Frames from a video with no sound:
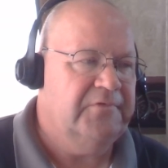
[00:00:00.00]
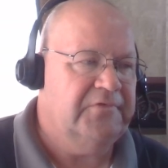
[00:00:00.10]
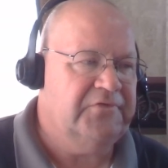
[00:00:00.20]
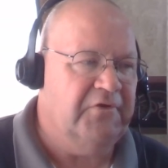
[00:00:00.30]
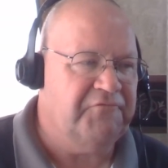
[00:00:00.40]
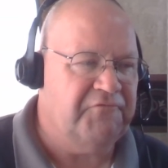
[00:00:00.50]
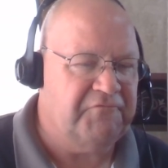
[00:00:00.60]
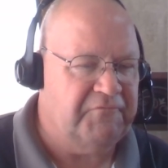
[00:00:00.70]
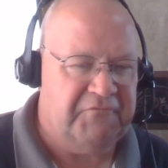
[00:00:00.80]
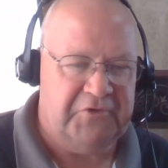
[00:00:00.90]
so for,
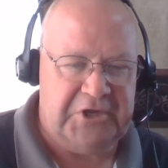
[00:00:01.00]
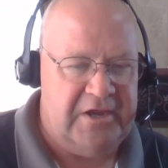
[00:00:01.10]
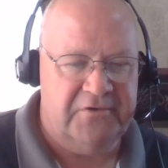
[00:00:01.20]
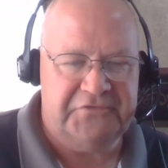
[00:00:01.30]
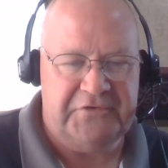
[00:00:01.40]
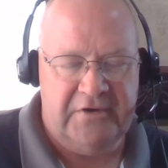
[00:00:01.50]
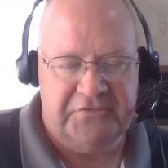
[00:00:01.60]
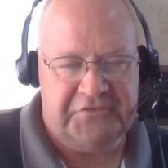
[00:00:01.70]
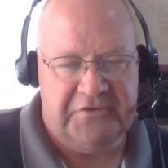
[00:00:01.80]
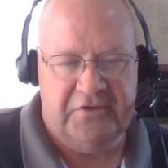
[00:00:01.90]
for years and
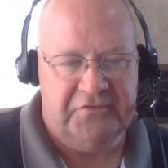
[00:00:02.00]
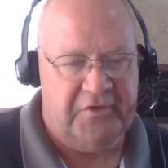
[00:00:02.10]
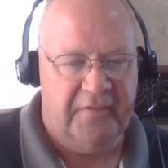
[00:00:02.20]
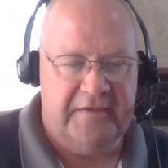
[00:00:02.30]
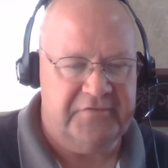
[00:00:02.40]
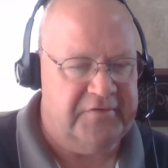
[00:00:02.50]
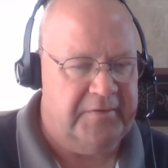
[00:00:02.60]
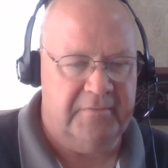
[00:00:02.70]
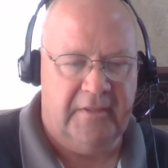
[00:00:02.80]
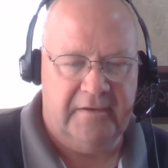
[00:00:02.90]
years and years, all that
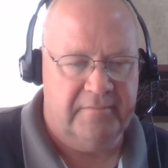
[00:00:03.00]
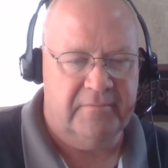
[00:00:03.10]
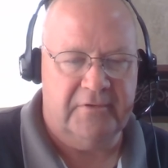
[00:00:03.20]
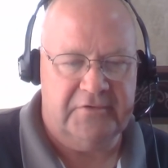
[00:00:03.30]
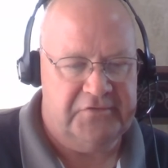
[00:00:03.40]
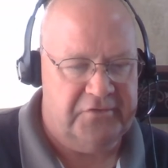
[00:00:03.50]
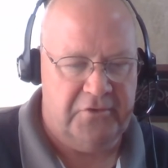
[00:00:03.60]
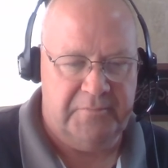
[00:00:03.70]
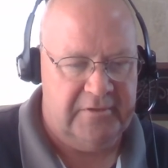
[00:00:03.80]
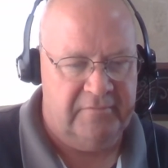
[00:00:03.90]
seemed like really
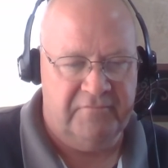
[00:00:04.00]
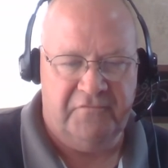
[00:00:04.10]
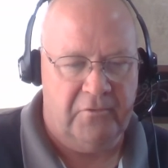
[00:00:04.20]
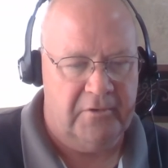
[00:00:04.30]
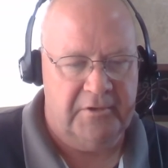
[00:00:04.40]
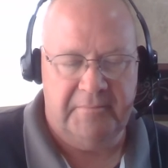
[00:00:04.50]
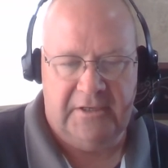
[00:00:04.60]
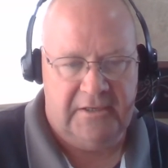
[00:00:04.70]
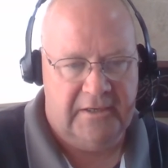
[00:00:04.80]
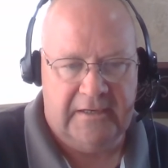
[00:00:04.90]
stupid and foreign to
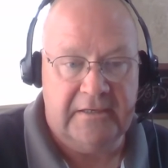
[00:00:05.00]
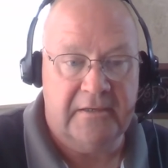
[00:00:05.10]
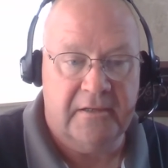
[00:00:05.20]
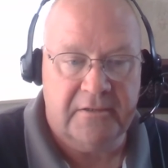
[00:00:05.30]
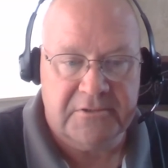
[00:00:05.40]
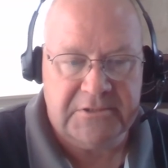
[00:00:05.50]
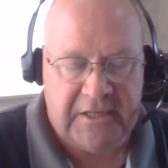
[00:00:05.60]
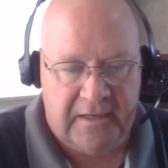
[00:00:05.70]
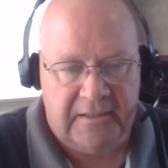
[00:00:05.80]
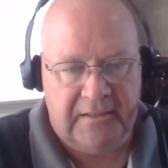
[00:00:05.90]
me, and I didn't
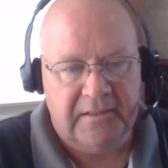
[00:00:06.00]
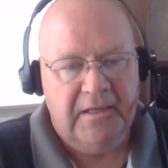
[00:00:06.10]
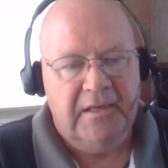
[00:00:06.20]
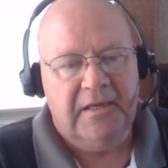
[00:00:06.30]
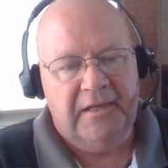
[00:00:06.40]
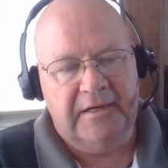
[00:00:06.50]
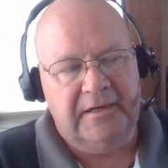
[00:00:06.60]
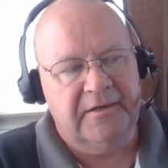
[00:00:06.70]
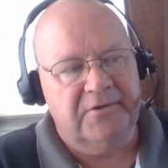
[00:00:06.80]
understand it. And I didn't